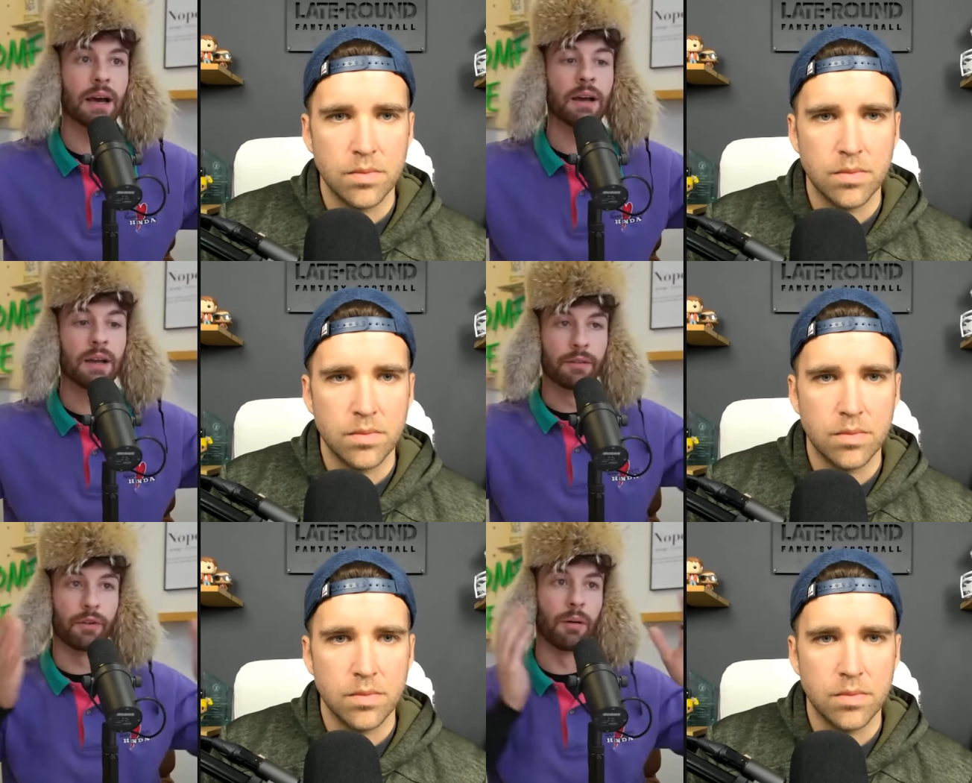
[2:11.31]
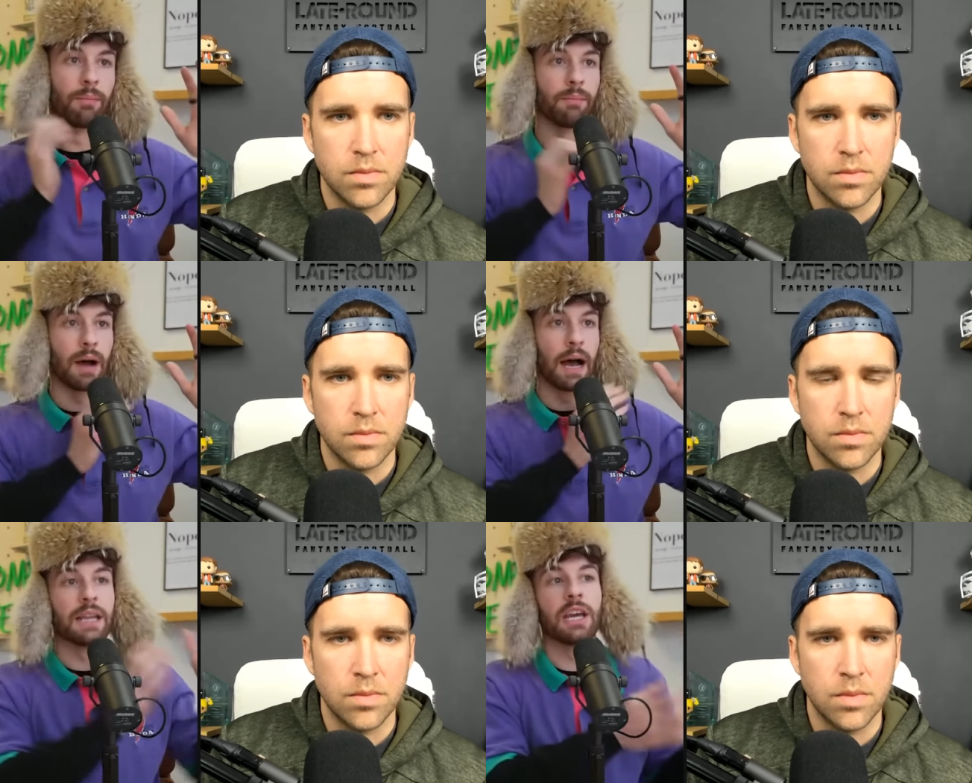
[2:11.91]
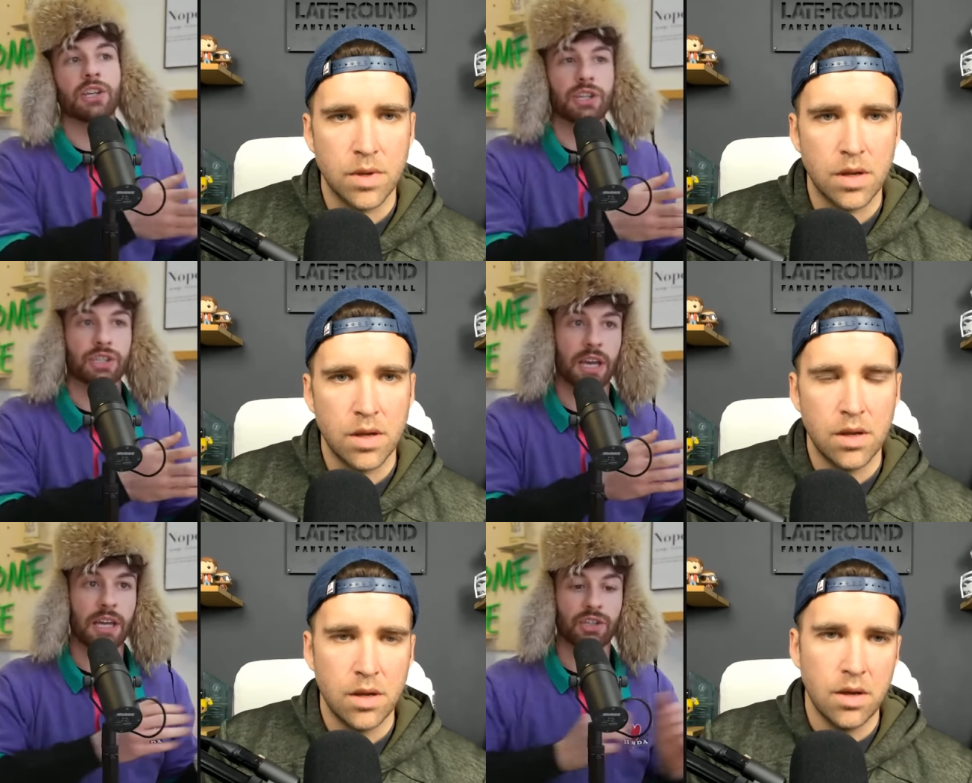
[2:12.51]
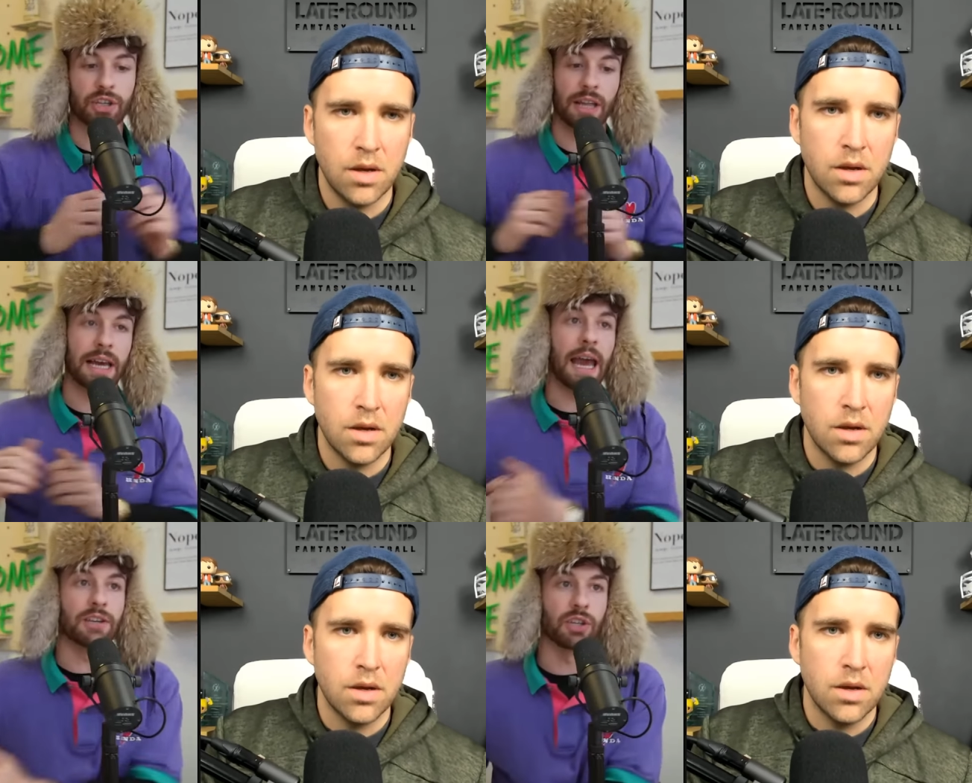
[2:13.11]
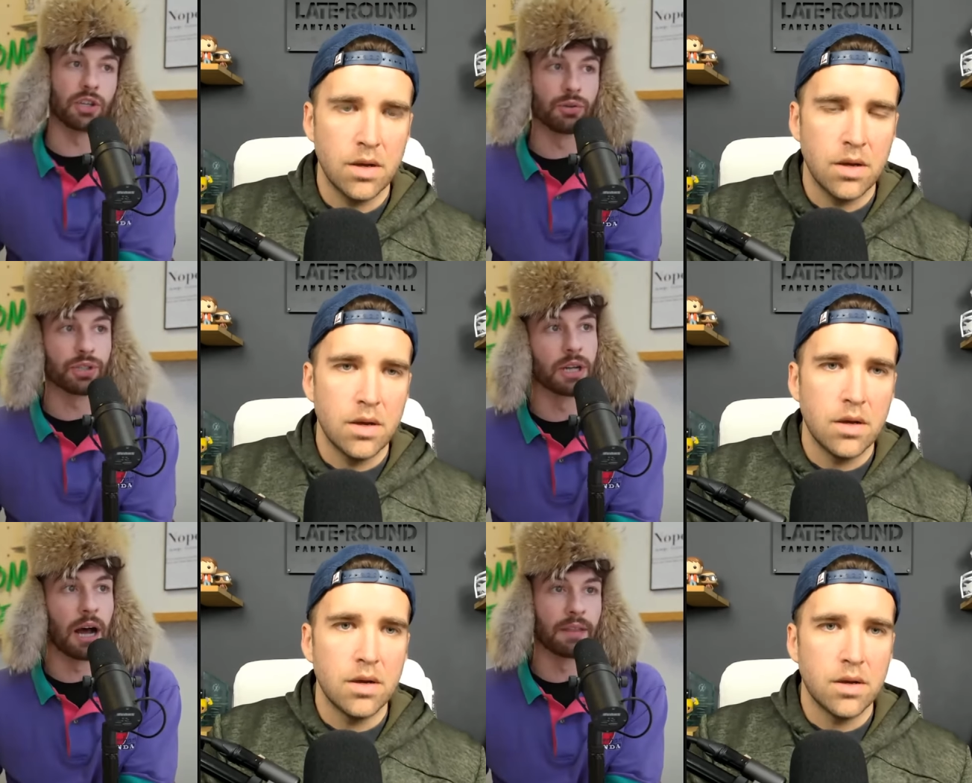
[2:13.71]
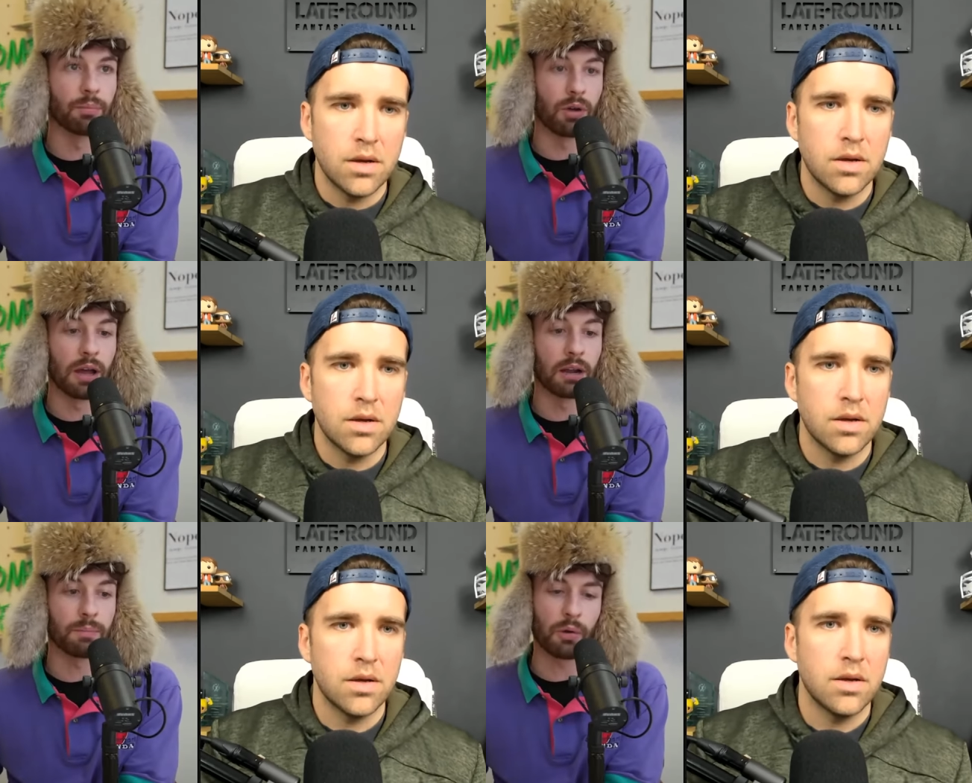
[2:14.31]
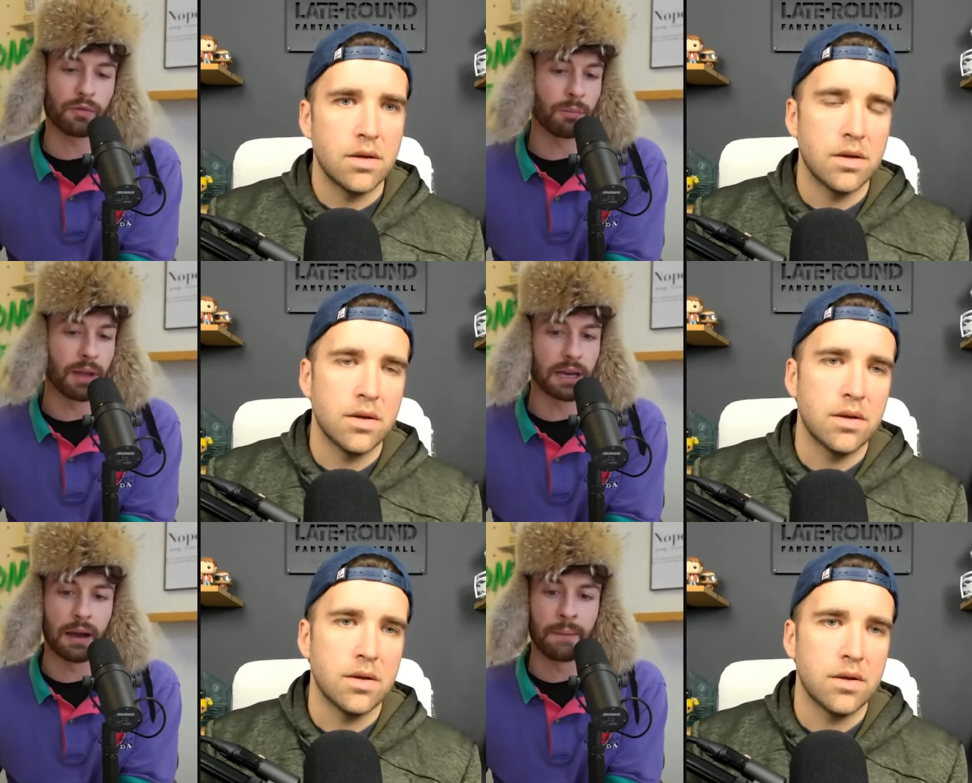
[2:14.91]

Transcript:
Speaker 1: from ideation stage to like execution on the product, both from like a